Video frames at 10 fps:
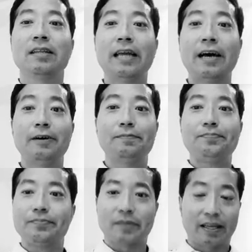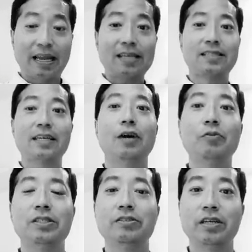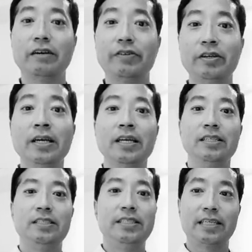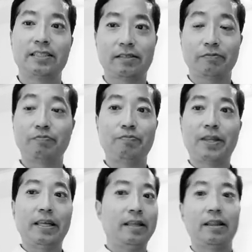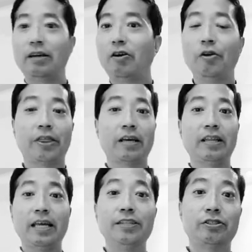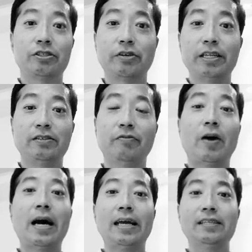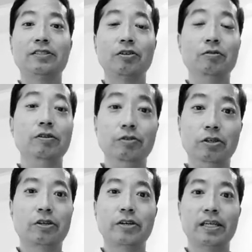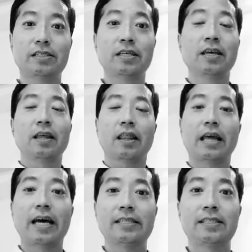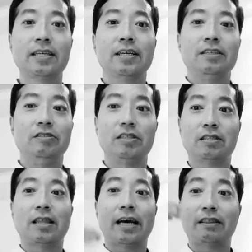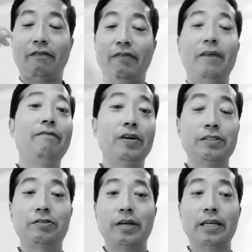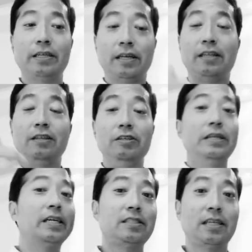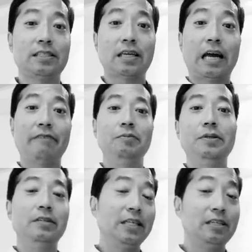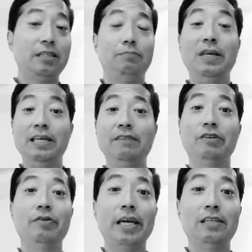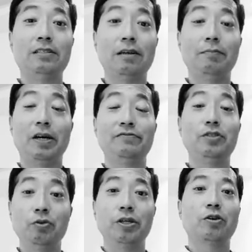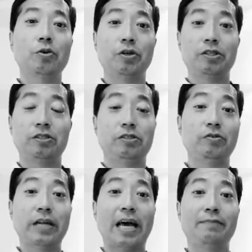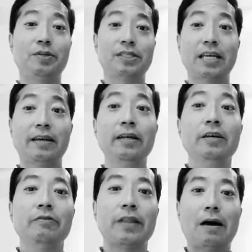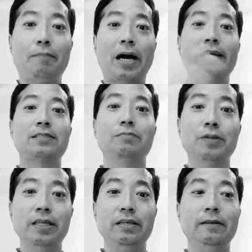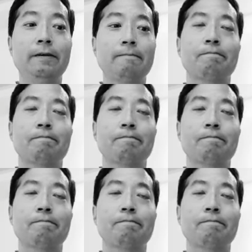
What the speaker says: Now, the last thing I want to cover is just the whole thing of the interest rates and why it's so ludicrous that the Fed funds rate in the United States cannot be even raised above 2.25% to 2.5% without possibly